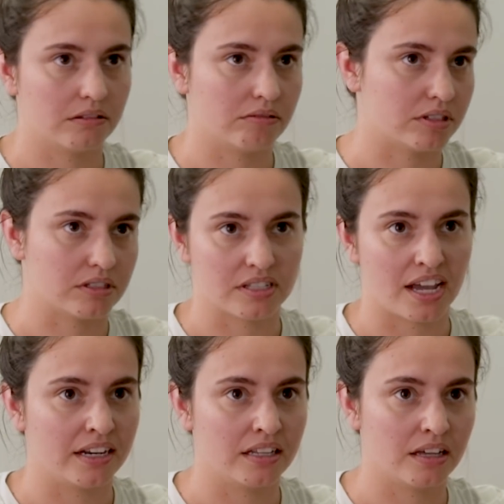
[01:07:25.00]
the
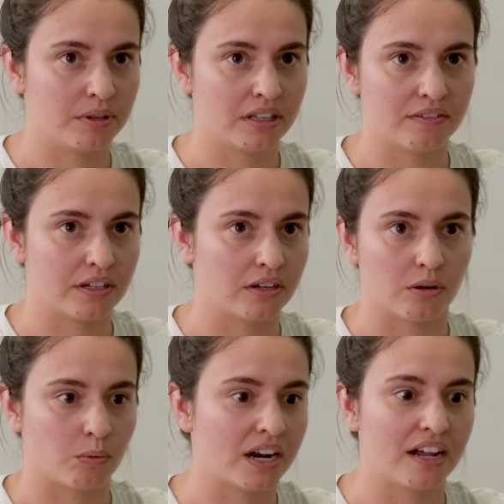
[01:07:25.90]
society that we live in
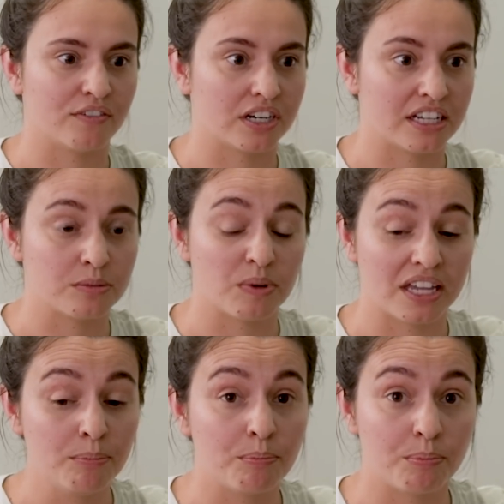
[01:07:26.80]
or whatever it is,
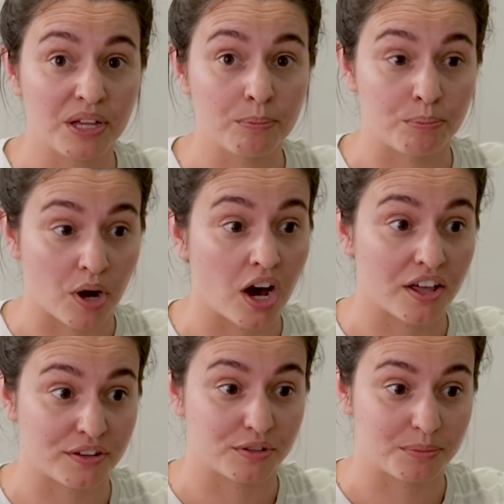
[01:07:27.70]
but it
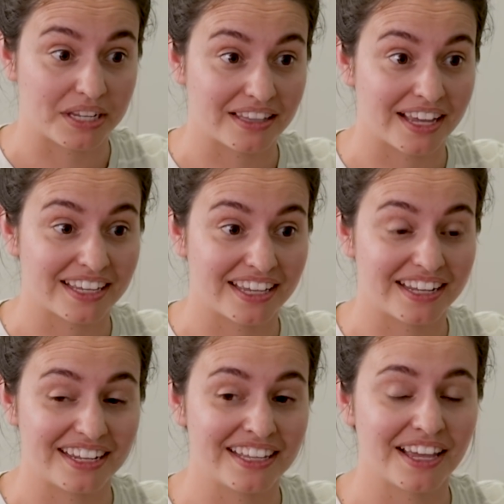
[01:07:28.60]
bothered me. Like
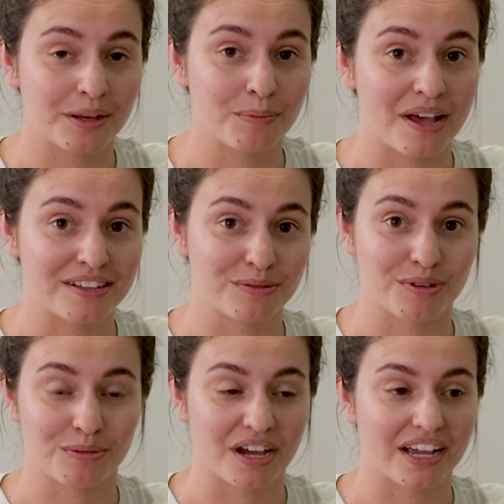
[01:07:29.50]
it like messed
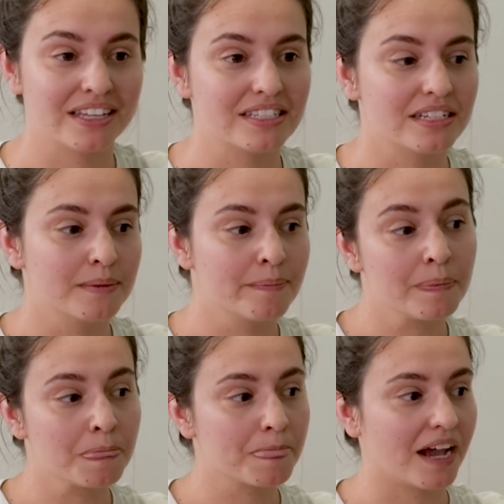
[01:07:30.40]
with because
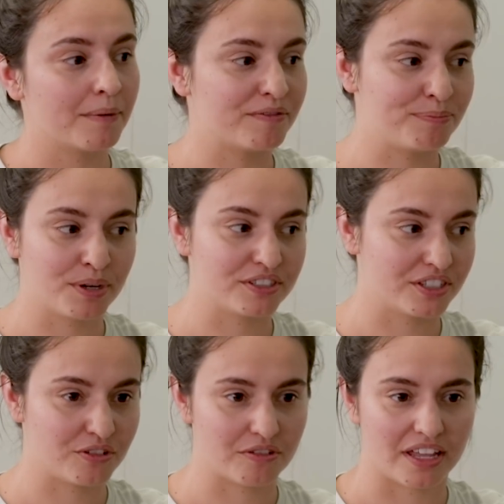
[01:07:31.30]
I'm a
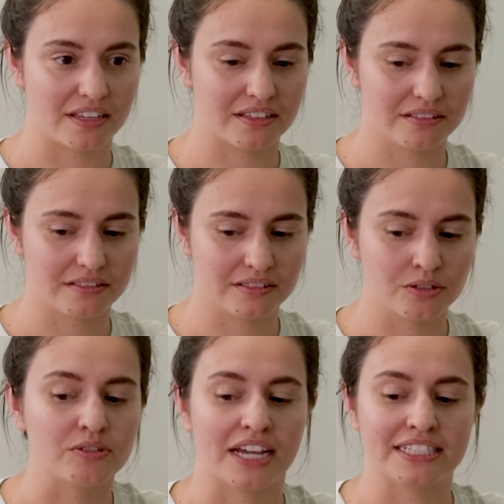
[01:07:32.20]
person
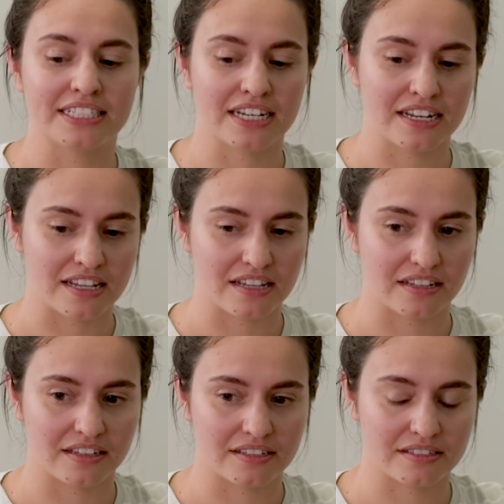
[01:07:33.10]
whose
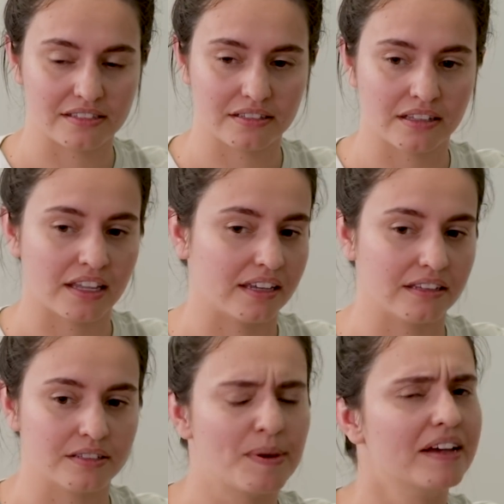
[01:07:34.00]
identity is like,
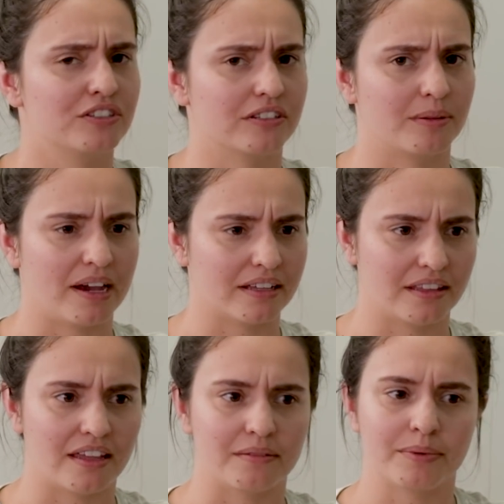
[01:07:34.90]
especially back
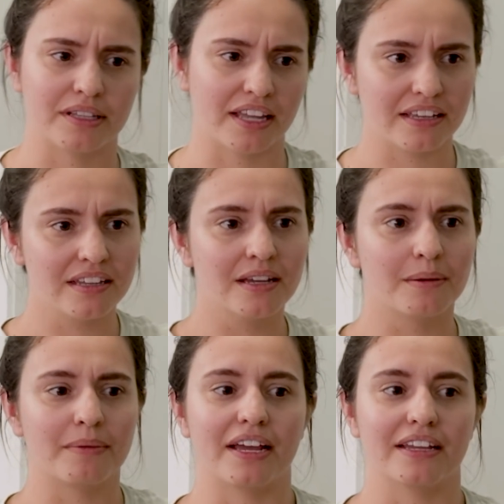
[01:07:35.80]
then, but like
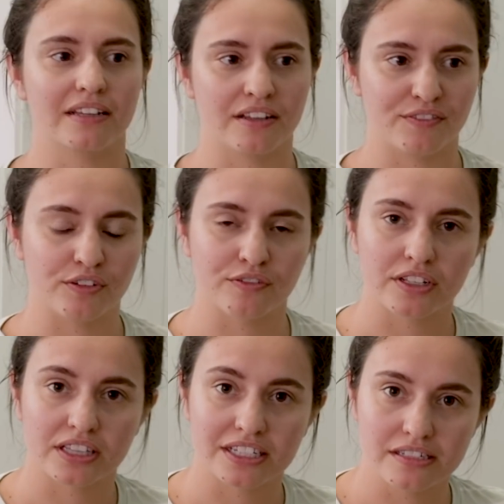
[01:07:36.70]
if you've
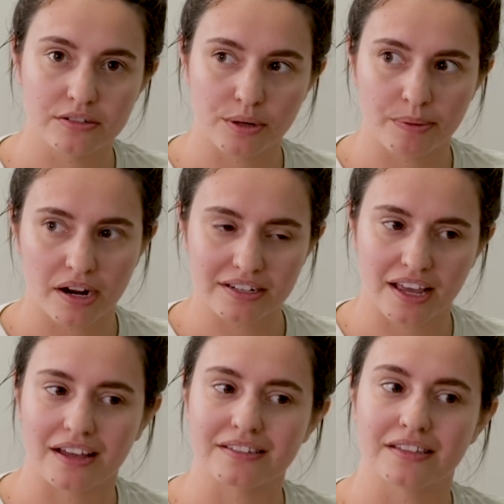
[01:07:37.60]
listened to our
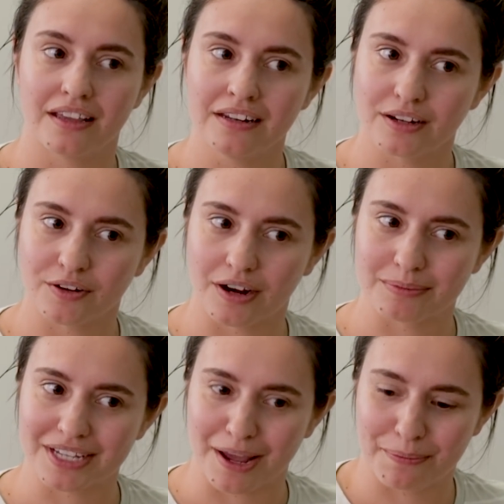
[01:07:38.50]
podcast, the
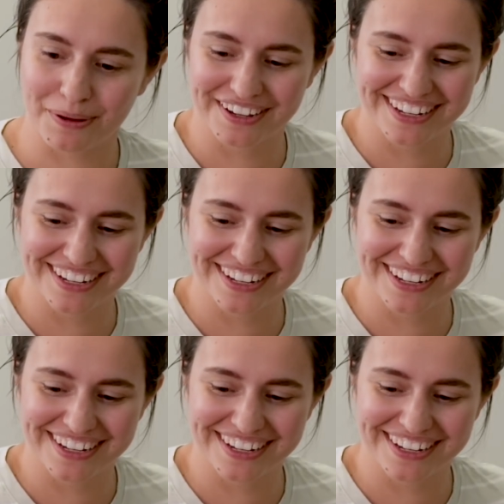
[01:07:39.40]
Enneagram type,